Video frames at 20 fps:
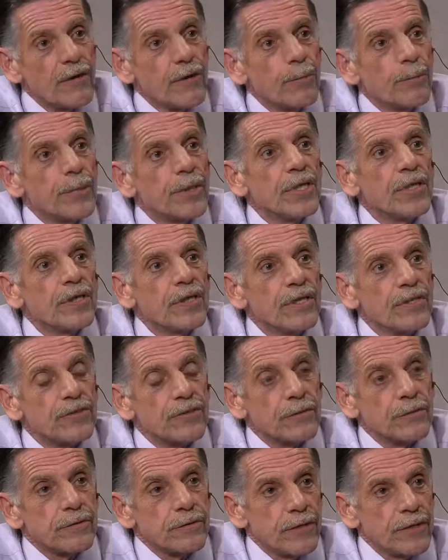bill
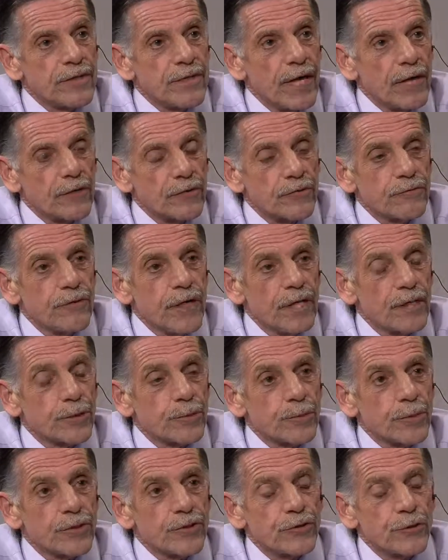that the town's
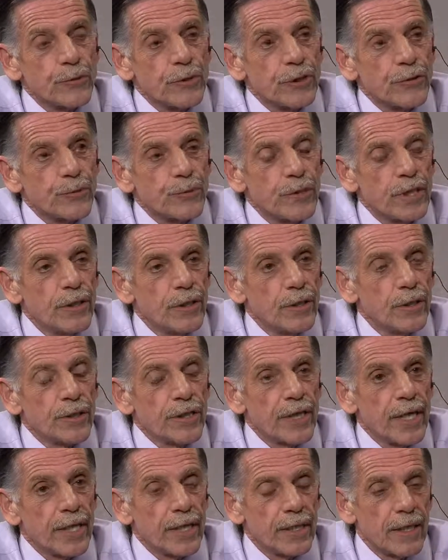faced with. So as we
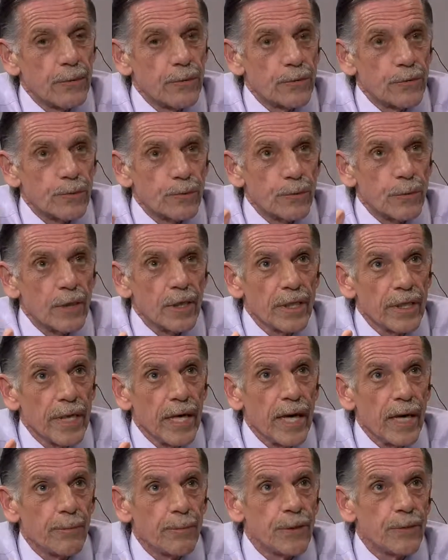look at it, and I was really
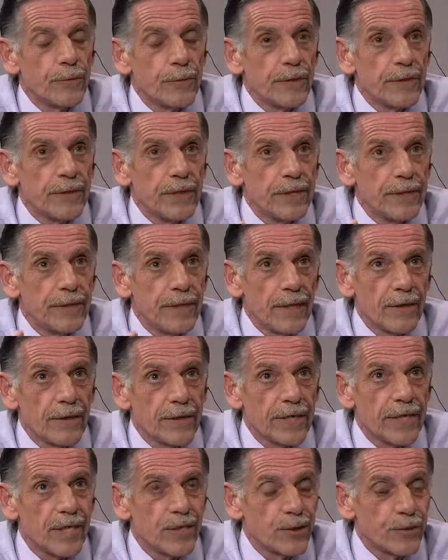happy when the
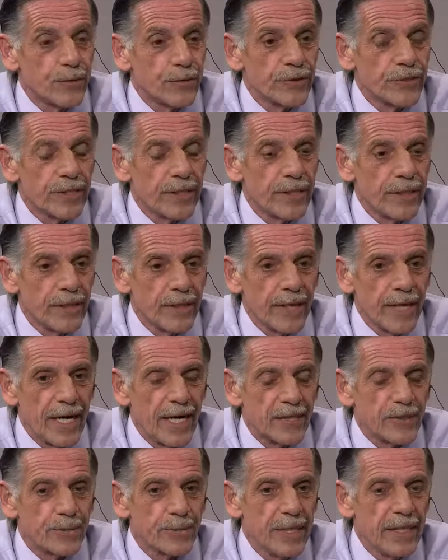delegation was in the
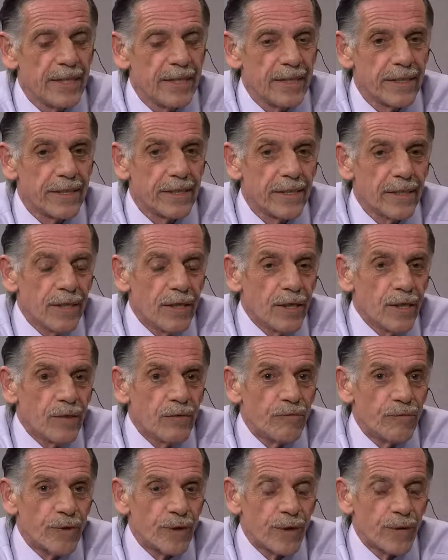last meeting
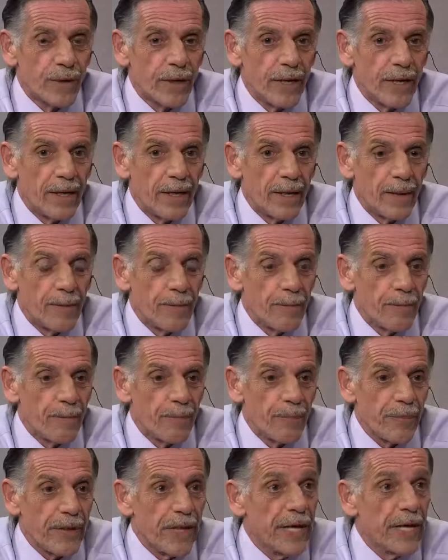for
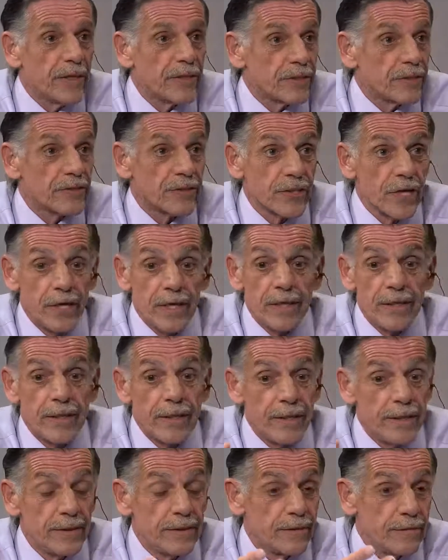Ann to say
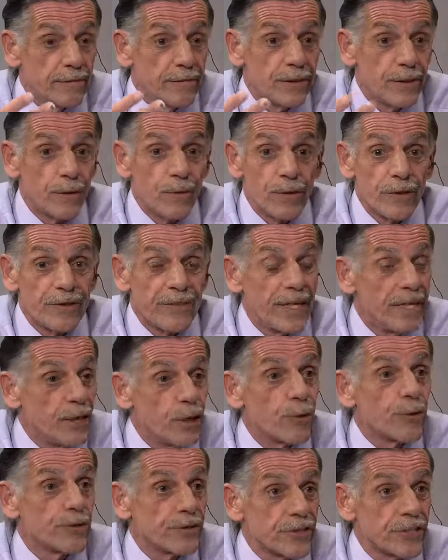that, they
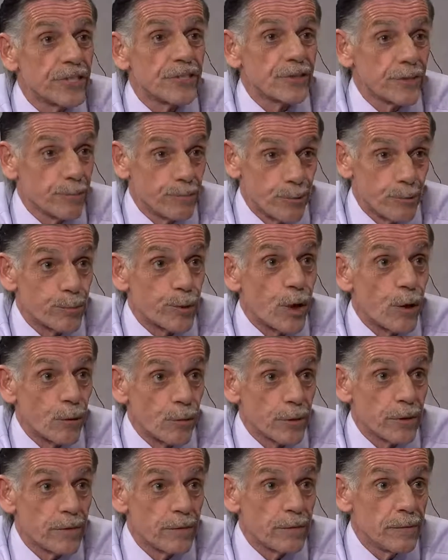know the system's
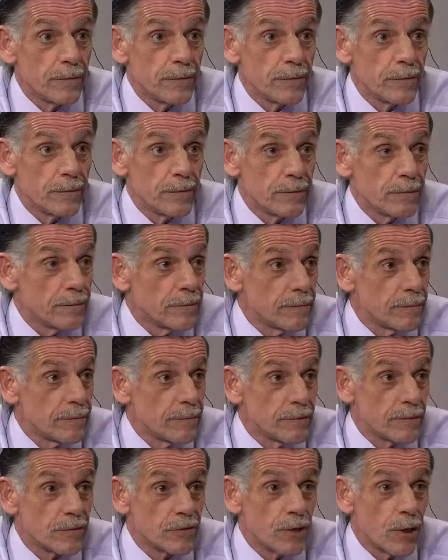broke.
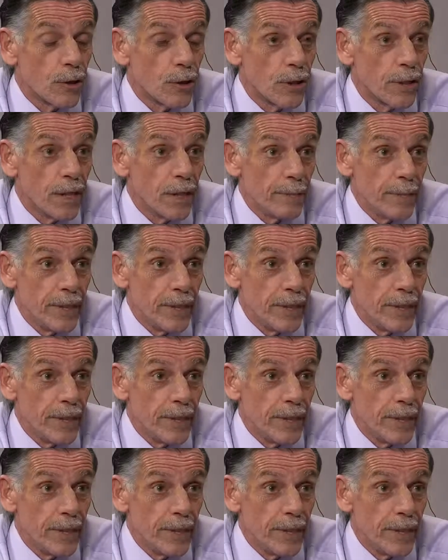So,